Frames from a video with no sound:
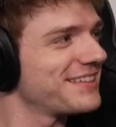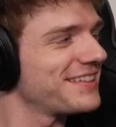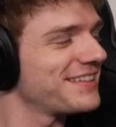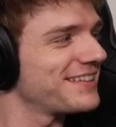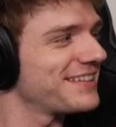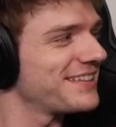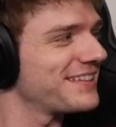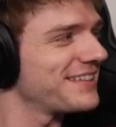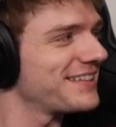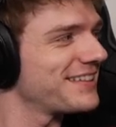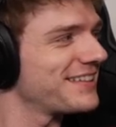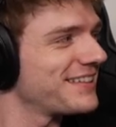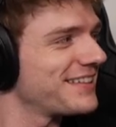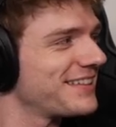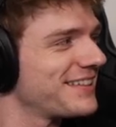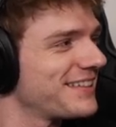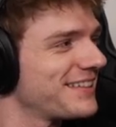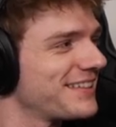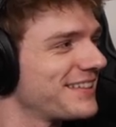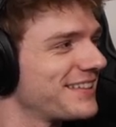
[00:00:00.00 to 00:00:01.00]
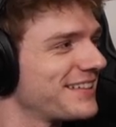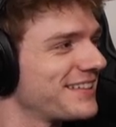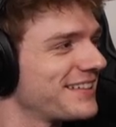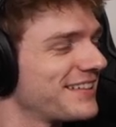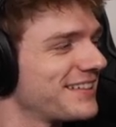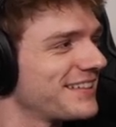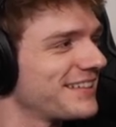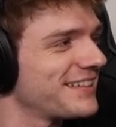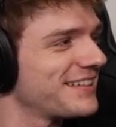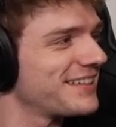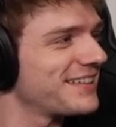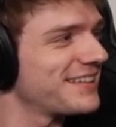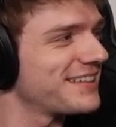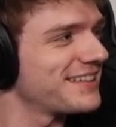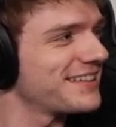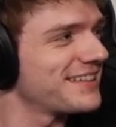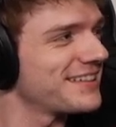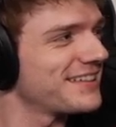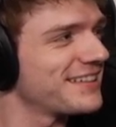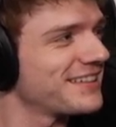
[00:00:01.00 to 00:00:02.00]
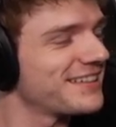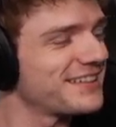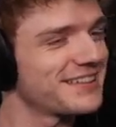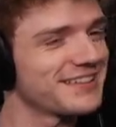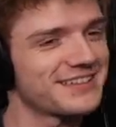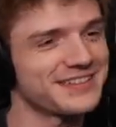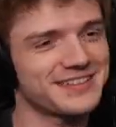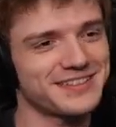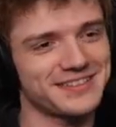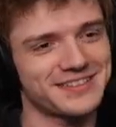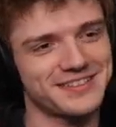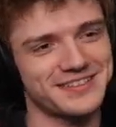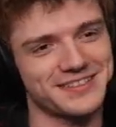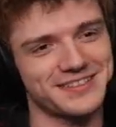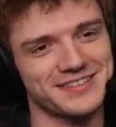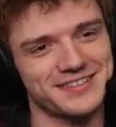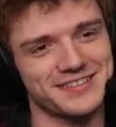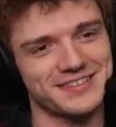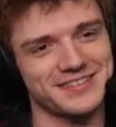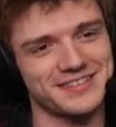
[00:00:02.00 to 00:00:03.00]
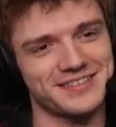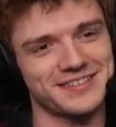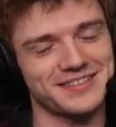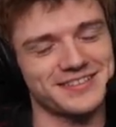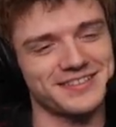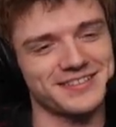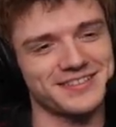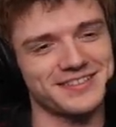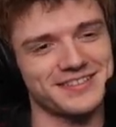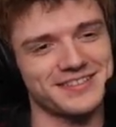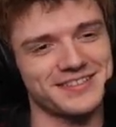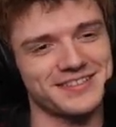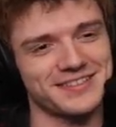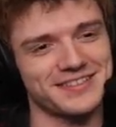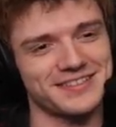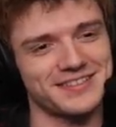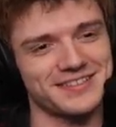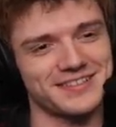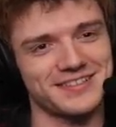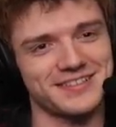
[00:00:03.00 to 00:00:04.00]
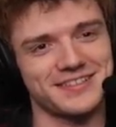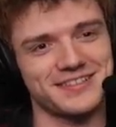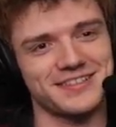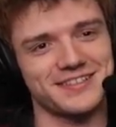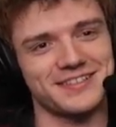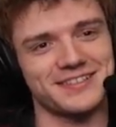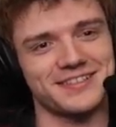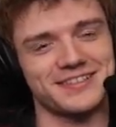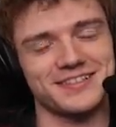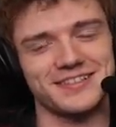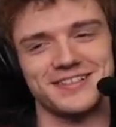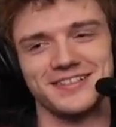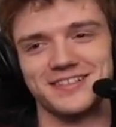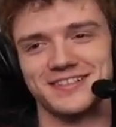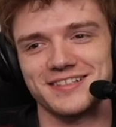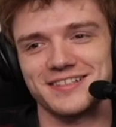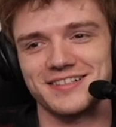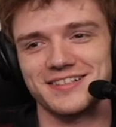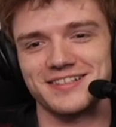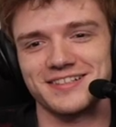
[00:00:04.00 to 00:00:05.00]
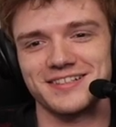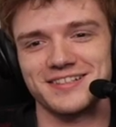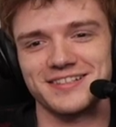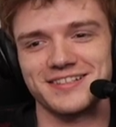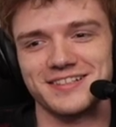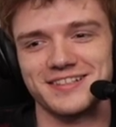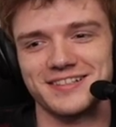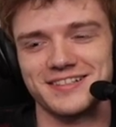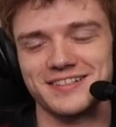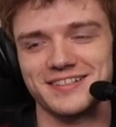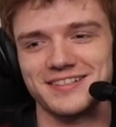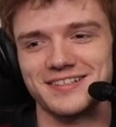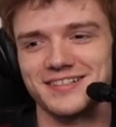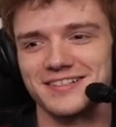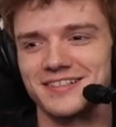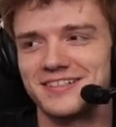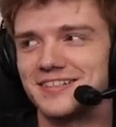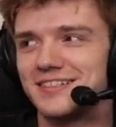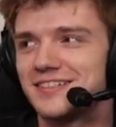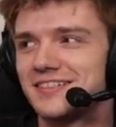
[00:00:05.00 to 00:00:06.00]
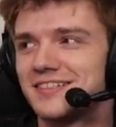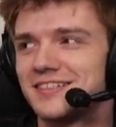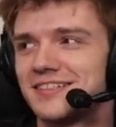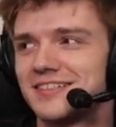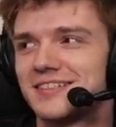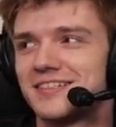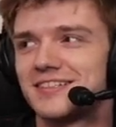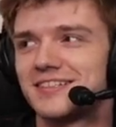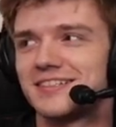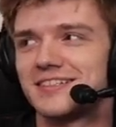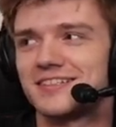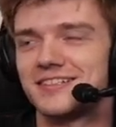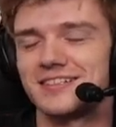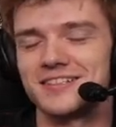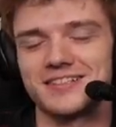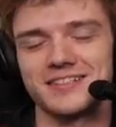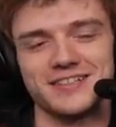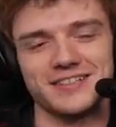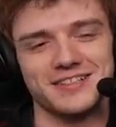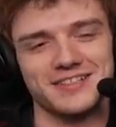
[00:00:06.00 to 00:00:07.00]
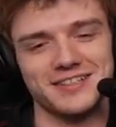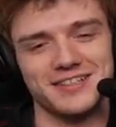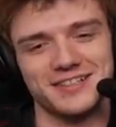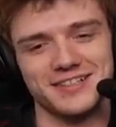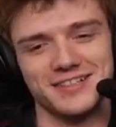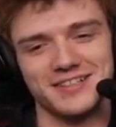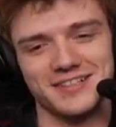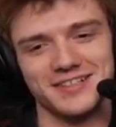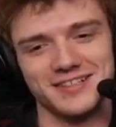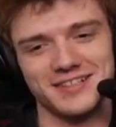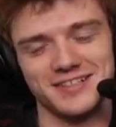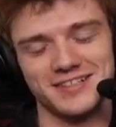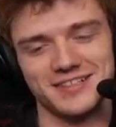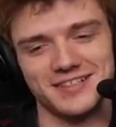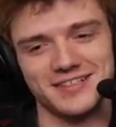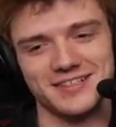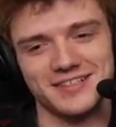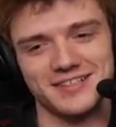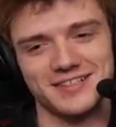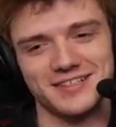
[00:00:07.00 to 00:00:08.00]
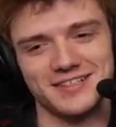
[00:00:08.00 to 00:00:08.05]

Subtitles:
[no speech]